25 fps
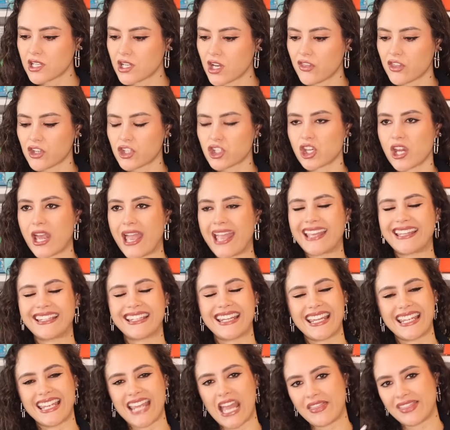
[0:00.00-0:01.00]
another chain.
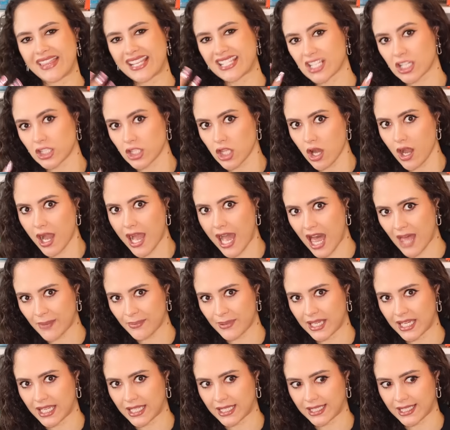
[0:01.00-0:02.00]
Again, there's a lot
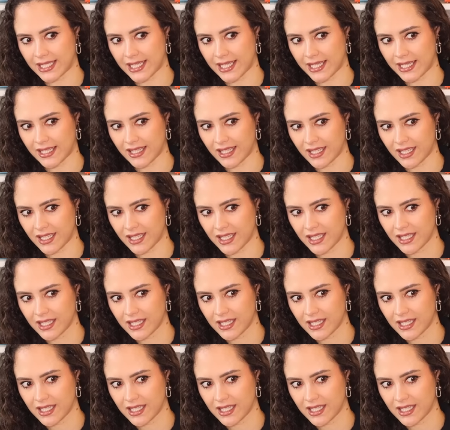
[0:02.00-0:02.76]
happening here.